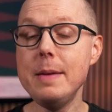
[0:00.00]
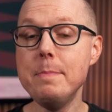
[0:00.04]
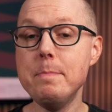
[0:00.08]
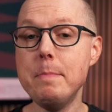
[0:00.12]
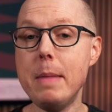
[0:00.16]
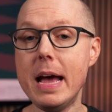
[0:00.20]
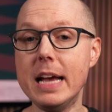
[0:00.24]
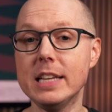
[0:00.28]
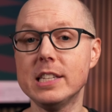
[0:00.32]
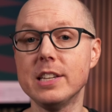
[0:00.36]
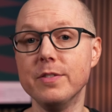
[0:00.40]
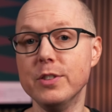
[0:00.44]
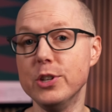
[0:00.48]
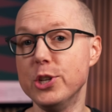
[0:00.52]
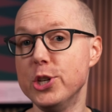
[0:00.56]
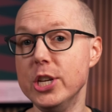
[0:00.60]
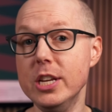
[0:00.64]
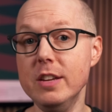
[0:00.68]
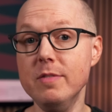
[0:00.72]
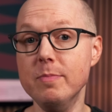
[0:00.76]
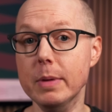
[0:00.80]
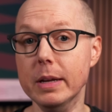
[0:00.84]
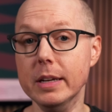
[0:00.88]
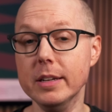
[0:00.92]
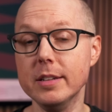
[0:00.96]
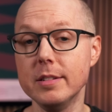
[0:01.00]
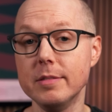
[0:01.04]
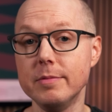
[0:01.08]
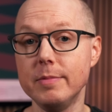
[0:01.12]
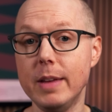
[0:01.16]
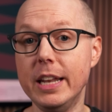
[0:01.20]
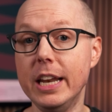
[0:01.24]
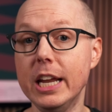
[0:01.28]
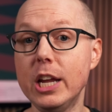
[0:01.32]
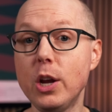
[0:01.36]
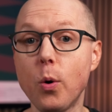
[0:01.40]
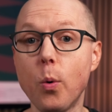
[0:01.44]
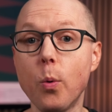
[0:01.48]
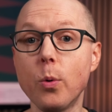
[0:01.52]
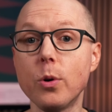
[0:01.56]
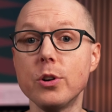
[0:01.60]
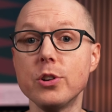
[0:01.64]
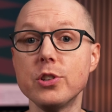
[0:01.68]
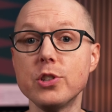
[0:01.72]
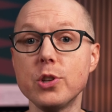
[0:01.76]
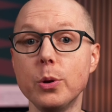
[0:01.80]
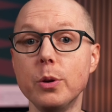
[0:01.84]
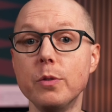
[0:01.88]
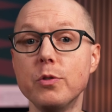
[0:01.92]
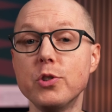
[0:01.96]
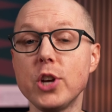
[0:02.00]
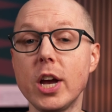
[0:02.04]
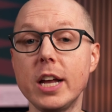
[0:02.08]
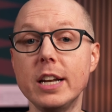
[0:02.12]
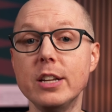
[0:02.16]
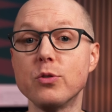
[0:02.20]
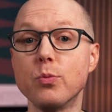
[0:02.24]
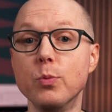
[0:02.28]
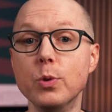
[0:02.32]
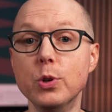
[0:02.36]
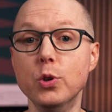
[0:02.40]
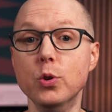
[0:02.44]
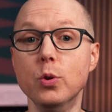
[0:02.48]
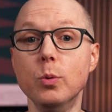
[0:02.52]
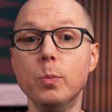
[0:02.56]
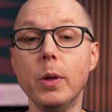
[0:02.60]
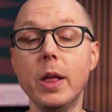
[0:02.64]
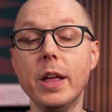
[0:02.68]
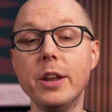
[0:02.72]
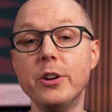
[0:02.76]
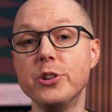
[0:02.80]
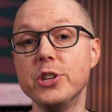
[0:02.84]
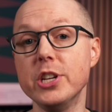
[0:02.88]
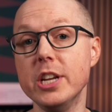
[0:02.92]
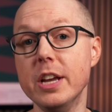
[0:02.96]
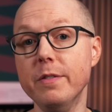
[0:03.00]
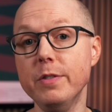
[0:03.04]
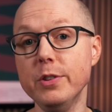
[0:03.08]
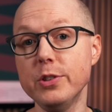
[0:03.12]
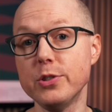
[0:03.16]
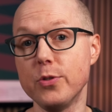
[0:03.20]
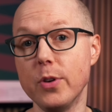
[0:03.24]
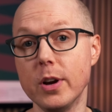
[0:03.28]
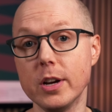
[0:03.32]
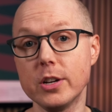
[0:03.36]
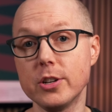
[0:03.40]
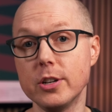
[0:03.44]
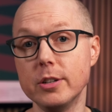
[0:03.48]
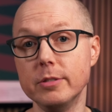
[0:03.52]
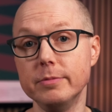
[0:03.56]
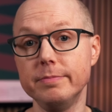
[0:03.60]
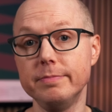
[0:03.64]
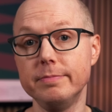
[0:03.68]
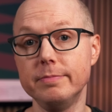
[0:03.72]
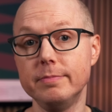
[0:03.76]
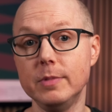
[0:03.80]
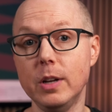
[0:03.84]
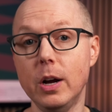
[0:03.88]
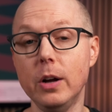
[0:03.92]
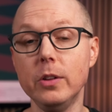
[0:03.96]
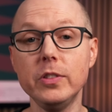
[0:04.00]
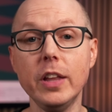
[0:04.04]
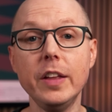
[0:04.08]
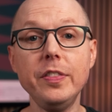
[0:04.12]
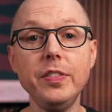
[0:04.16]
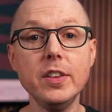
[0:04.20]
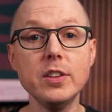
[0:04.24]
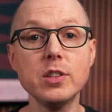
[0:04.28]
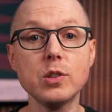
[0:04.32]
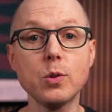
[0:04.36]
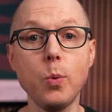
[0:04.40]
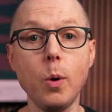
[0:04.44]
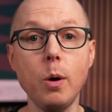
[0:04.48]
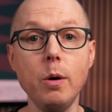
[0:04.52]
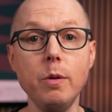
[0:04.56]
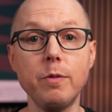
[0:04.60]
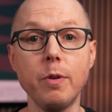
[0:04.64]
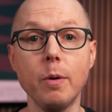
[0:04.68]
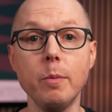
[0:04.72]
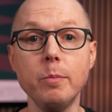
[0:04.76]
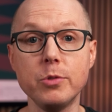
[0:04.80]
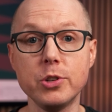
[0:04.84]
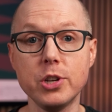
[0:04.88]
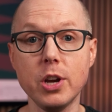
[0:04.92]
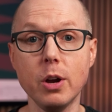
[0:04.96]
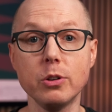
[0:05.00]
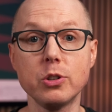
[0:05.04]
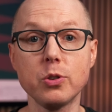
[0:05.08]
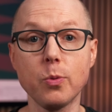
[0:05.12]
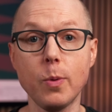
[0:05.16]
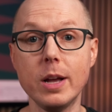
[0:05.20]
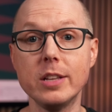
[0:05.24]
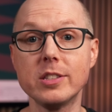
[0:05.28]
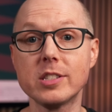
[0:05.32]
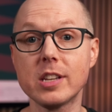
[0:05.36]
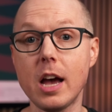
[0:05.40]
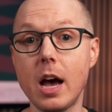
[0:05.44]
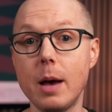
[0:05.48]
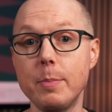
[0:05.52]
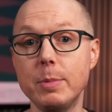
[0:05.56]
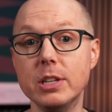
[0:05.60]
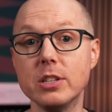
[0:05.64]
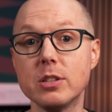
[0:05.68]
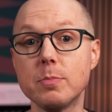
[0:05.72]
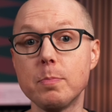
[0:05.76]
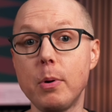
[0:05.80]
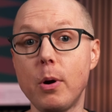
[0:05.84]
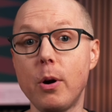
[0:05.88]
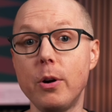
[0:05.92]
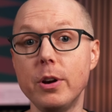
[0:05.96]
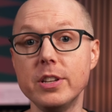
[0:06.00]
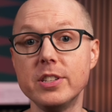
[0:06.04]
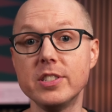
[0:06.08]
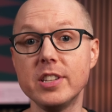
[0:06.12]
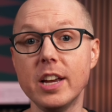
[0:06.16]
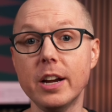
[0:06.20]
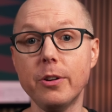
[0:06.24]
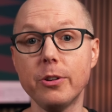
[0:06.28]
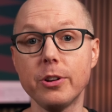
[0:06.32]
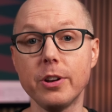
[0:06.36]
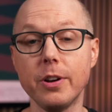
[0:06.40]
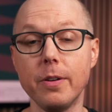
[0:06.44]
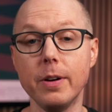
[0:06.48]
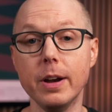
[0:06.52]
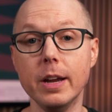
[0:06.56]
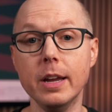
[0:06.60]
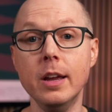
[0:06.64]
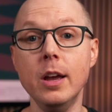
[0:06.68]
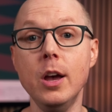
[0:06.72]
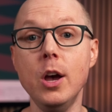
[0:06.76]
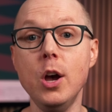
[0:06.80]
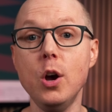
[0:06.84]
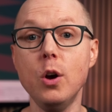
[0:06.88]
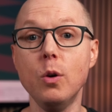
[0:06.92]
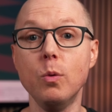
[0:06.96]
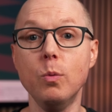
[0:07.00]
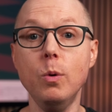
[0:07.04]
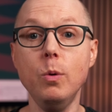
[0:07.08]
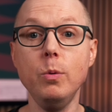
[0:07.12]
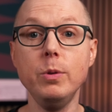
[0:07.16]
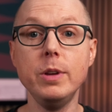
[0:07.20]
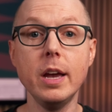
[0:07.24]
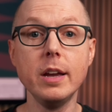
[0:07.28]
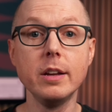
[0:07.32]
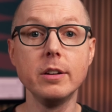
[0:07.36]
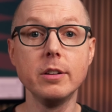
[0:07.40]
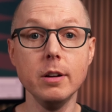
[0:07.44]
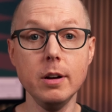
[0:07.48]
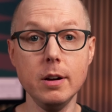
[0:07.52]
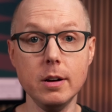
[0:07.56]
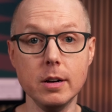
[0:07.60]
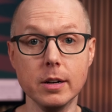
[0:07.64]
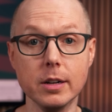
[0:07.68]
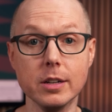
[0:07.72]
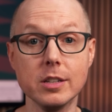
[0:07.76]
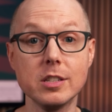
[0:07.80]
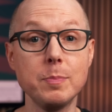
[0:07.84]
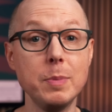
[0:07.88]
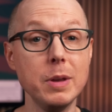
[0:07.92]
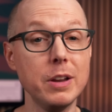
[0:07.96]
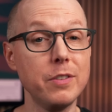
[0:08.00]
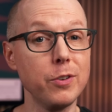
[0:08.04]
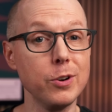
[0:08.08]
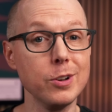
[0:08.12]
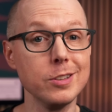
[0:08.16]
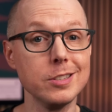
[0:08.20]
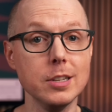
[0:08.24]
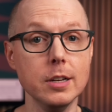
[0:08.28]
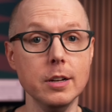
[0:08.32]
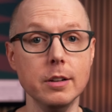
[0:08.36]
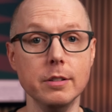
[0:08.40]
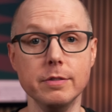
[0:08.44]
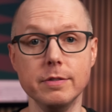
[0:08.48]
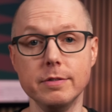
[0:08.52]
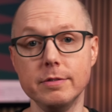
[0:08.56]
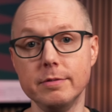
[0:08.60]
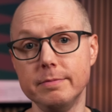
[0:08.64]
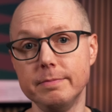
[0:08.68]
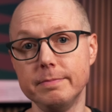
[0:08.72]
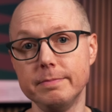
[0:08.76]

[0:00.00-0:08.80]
a massive achievement and a cornerstone of China's renewable energy infrastructure. I'll let this quote from Jiuquan's Communist Party secretary, Wu Yangdong, speak for itself.